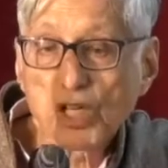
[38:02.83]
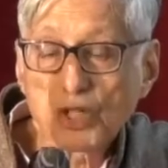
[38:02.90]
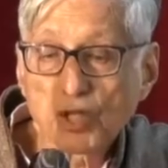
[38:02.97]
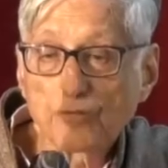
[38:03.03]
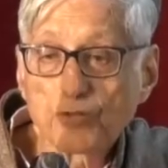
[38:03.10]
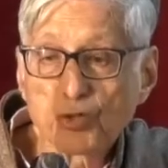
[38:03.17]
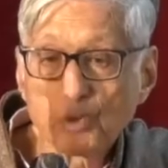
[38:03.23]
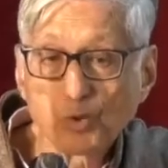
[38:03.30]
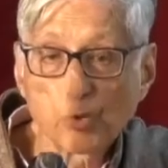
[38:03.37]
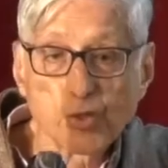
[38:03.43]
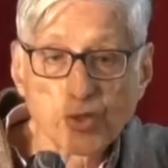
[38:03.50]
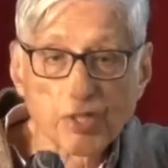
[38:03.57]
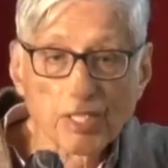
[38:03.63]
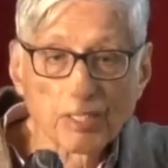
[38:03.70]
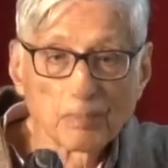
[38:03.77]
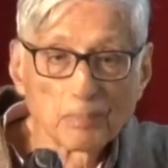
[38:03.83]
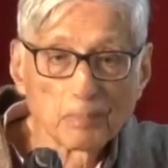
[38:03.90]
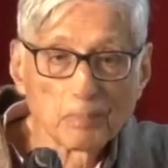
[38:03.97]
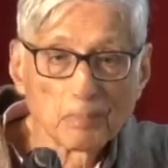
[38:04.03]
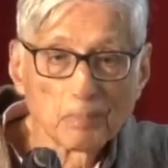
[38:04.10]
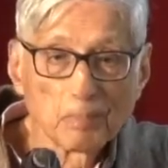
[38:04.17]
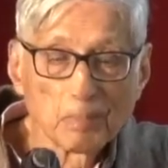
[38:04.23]
of truth
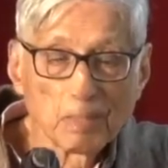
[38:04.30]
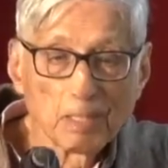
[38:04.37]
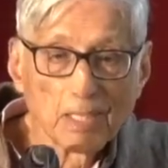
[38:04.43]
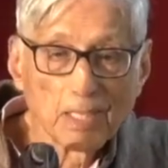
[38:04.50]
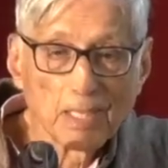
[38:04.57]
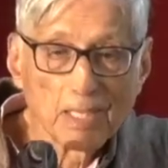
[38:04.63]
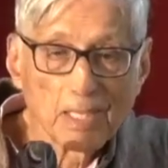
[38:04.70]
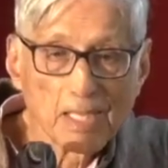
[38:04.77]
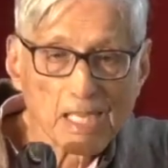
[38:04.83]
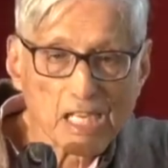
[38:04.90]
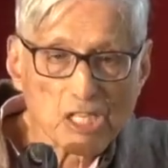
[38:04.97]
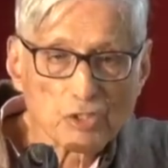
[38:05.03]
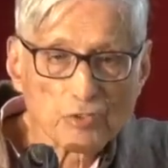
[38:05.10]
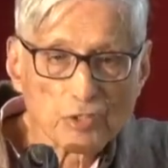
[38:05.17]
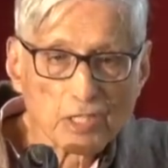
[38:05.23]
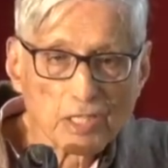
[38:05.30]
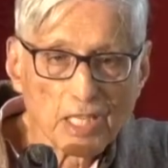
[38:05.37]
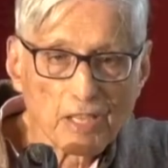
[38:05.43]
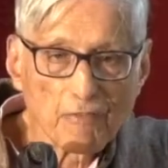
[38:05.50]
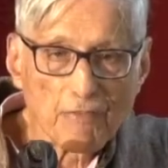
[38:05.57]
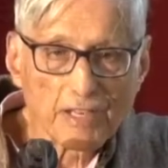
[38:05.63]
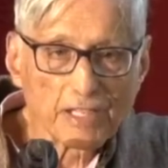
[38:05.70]
is
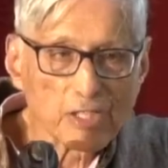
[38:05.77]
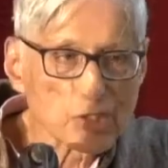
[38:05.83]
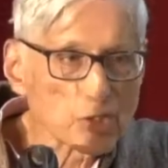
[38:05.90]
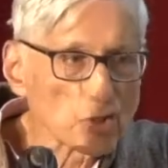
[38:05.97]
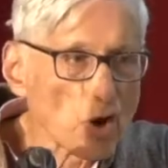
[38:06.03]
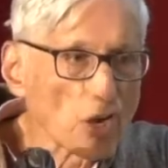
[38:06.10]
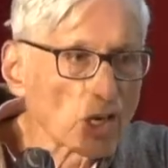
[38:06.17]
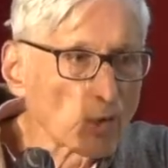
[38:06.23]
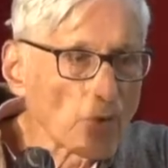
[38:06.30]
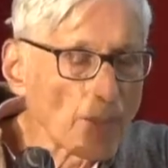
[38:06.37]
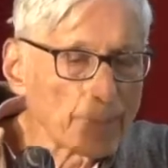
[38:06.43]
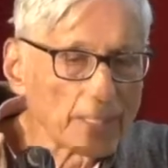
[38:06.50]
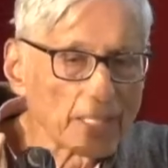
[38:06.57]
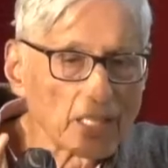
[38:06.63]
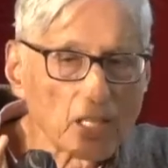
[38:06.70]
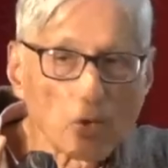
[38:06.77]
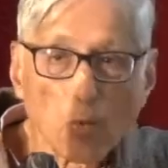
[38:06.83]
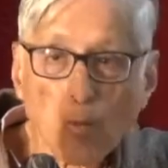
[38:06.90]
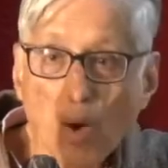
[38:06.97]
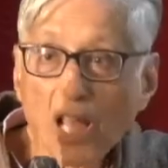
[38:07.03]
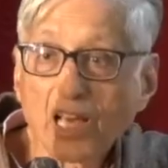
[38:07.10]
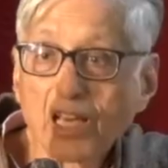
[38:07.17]
a very strong weapon.
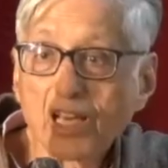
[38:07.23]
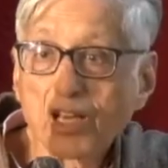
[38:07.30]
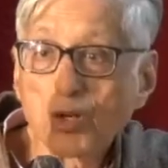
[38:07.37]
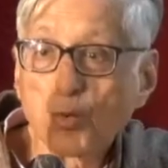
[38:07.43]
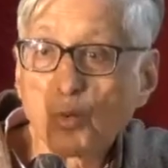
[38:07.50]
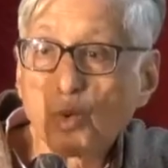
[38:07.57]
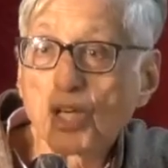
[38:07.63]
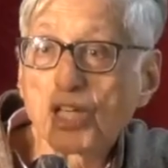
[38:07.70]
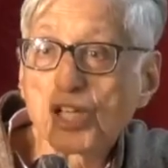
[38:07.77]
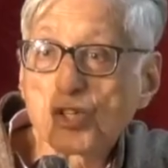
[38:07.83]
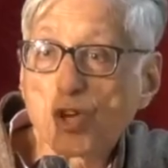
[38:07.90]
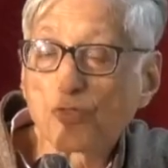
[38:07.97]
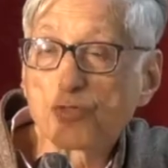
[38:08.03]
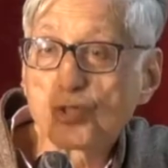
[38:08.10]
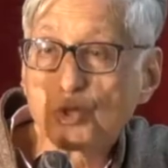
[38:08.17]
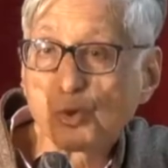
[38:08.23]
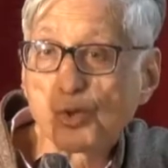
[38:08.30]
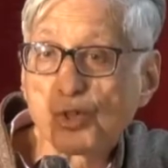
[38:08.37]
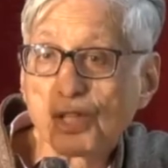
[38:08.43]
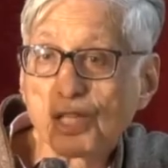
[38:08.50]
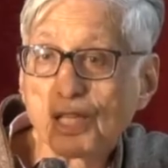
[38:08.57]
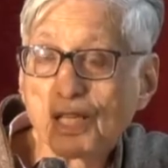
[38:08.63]
One word of
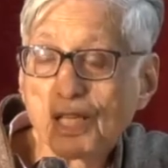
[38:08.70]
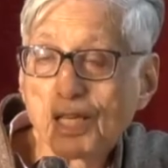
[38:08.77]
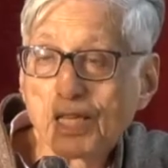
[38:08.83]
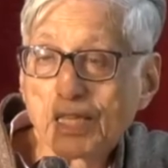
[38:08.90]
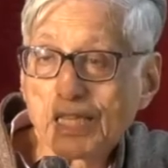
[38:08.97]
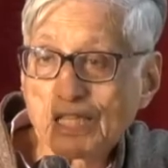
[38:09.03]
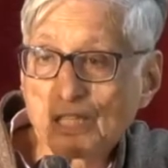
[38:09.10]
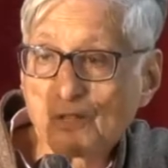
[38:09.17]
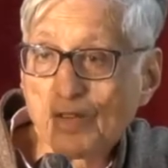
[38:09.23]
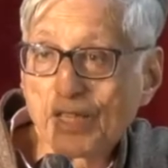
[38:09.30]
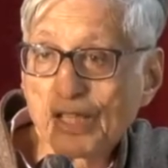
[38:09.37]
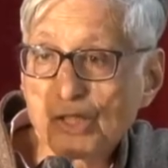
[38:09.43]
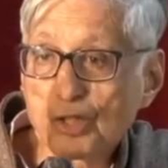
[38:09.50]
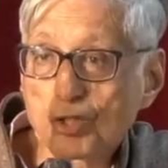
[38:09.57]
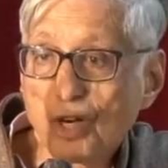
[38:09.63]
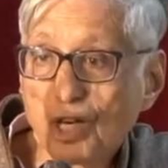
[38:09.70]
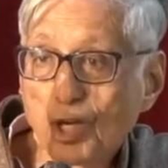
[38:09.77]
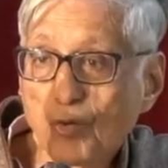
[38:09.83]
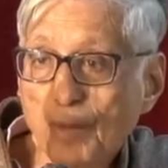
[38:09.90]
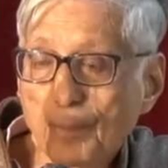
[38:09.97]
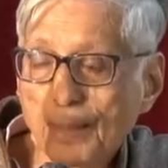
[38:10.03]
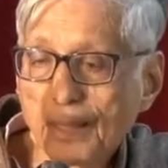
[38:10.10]
truth is a very strong
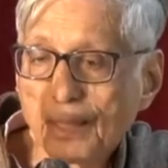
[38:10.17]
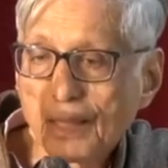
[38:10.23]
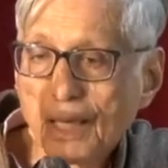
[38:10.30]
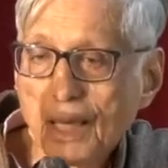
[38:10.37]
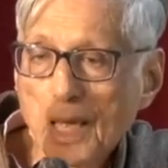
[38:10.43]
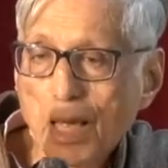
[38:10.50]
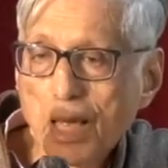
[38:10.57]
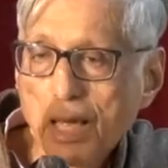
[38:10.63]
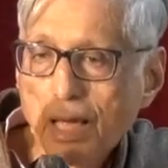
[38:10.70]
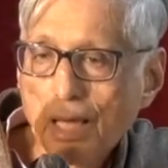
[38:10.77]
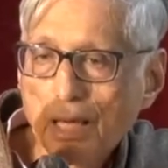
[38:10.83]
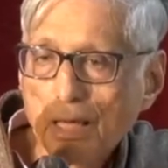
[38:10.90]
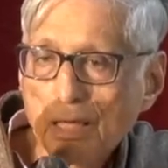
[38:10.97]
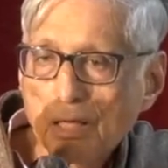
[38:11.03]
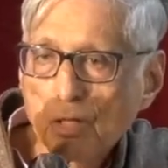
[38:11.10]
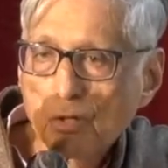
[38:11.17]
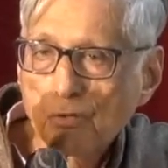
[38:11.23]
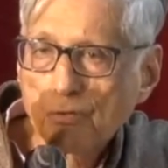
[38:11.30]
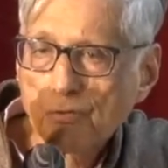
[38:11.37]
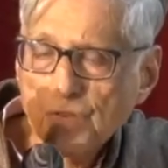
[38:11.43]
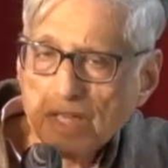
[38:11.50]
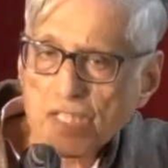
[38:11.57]
weapon.
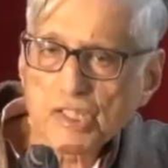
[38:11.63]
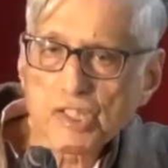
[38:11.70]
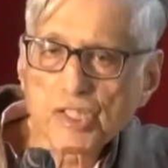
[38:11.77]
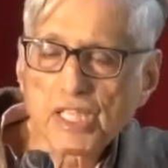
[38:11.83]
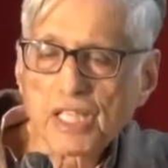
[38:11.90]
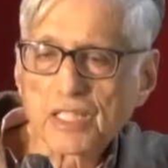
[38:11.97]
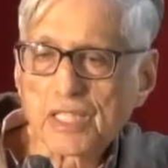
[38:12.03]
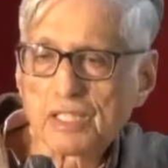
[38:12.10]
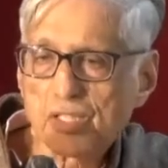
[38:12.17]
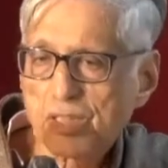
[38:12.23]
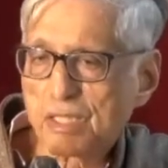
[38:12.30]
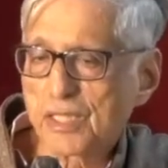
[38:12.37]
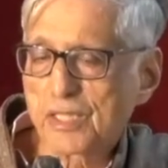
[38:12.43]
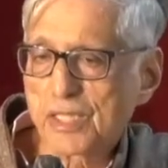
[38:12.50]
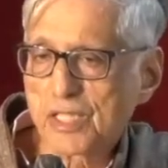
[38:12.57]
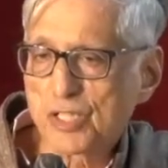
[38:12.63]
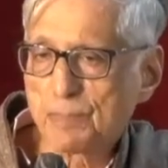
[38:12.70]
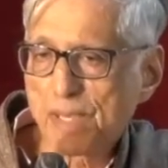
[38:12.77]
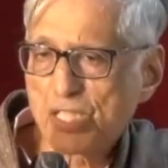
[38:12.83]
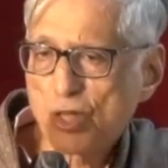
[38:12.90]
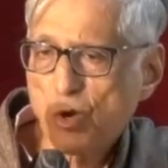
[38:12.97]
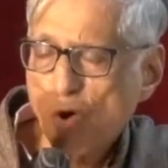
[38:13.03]
First thing that citizens
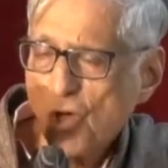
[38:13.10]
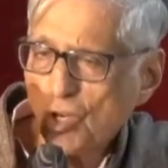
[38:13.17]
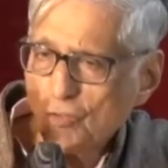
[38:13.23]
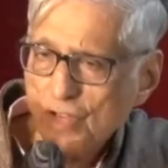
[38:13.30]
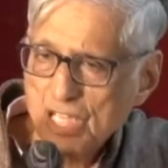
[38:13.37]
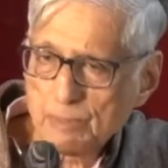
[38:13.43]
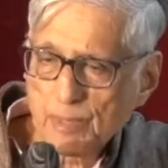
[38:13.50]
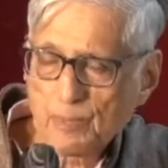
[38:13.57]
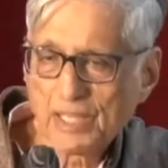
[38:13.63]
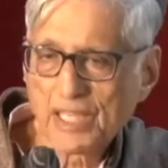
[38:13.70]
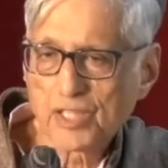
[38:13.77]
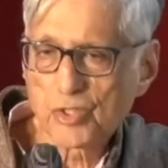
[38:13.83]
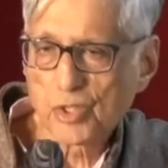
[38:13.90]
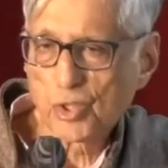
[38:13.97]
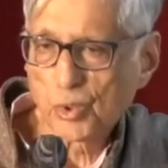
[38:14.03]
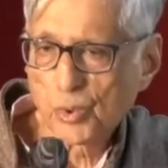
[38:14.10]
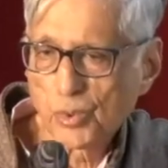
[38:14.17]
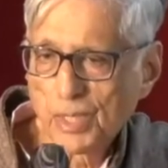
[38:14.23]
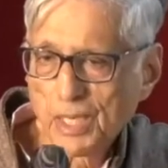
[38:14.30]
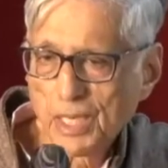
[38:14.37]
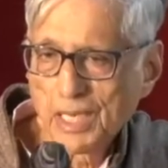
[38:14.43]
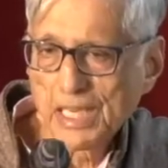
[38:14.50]
must always be willing to do
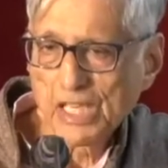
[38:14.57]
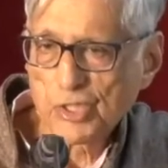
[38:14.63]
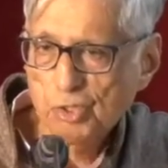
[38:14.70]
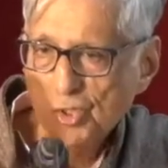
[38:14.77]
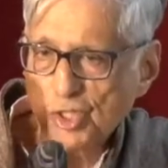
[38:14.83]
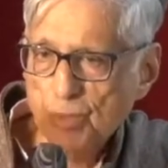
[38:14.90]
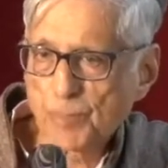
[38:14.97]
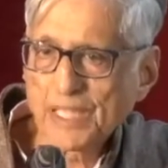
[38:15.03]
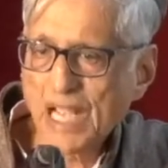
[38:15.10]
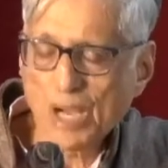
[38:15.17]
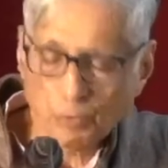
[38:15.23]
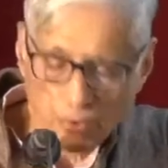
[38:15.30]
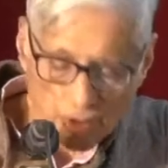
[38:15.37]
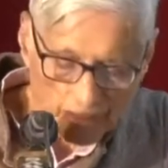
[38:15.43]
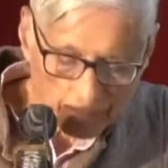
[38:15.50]
is to speak out.